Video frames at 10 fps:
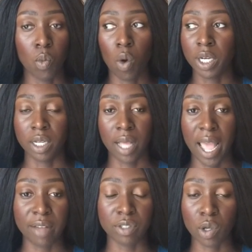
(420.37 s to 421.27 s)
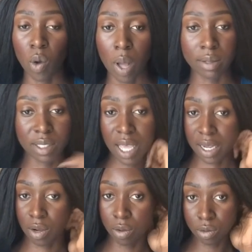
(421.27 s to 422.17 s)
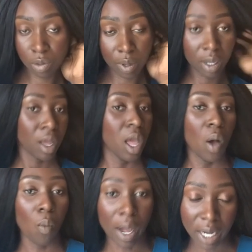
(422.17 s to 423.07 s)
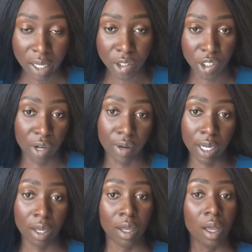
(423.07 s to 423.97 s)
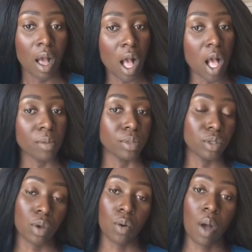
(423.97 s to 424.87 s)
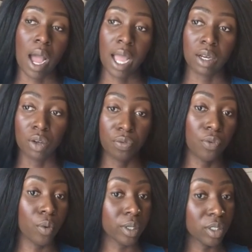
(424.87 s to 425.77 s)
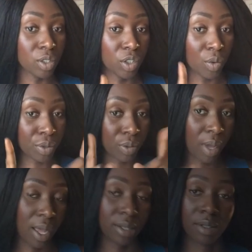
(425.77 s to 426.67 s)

want to have to go outside and go do it. Why not share it? So I look forward to showing you guys.